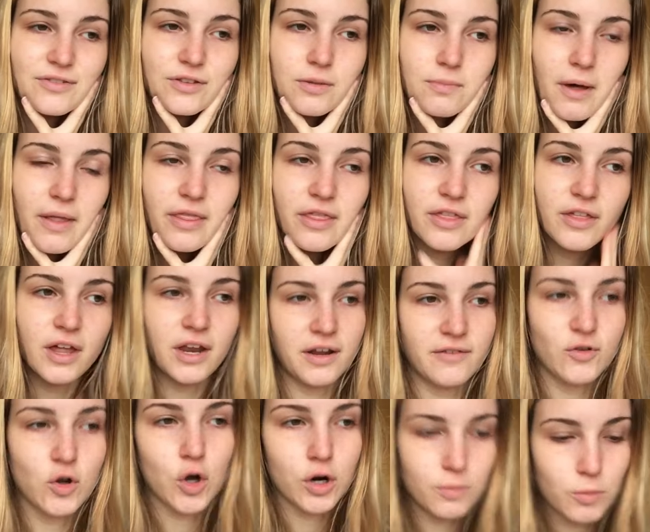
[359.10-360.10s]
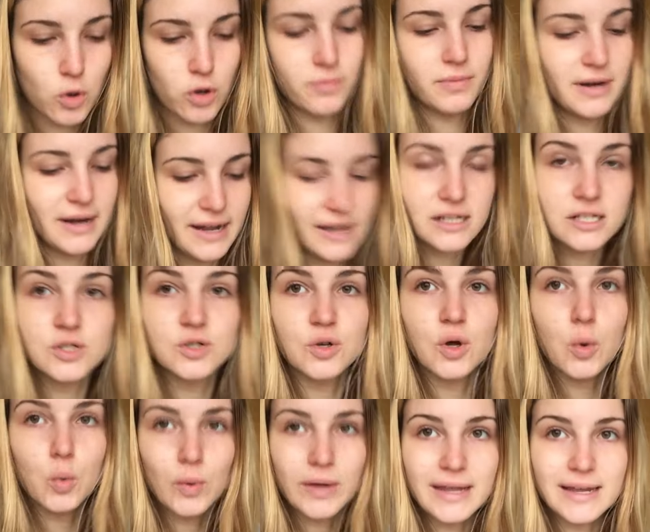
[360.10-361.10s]
for the month, and I've got an appointment next
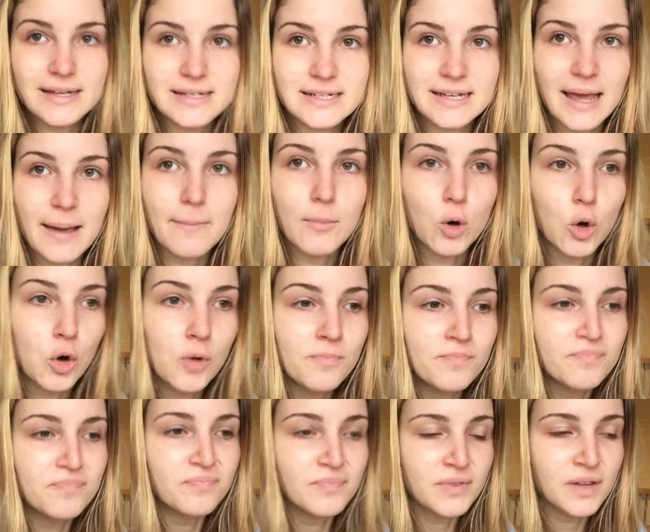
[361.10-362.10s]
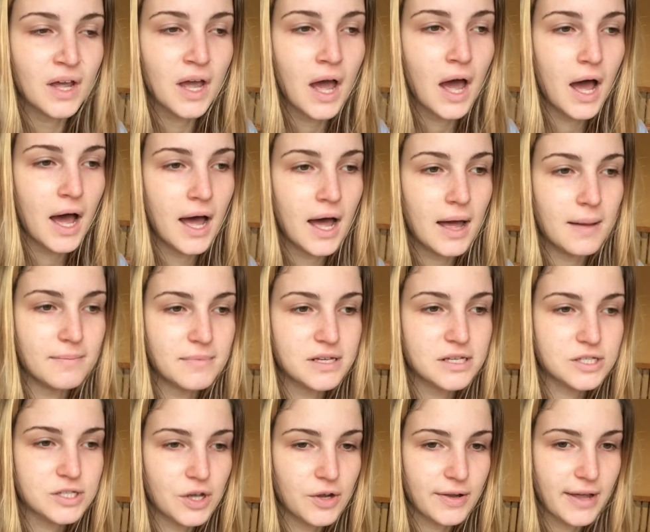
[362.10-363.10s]
week to get more.
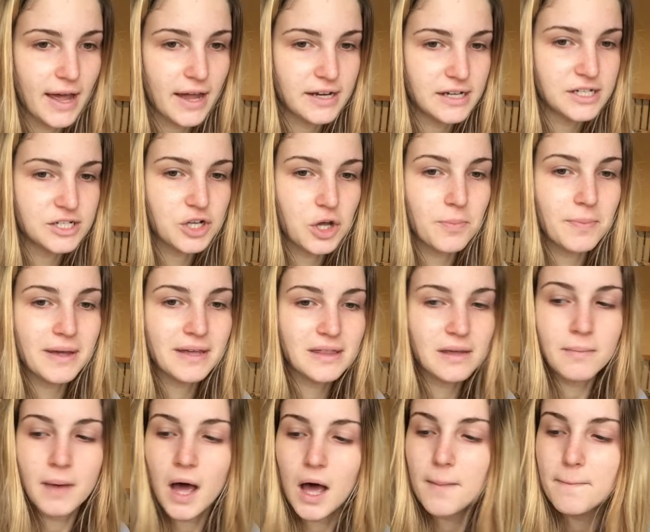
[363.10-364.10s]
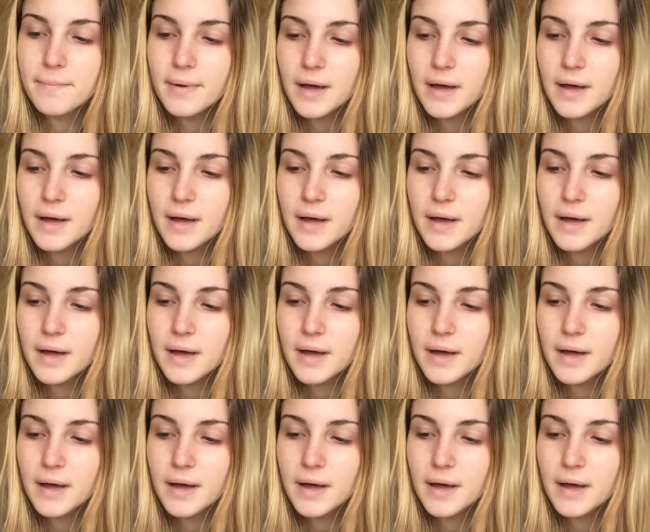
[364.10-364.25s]
So yeah, I need to go pick them up.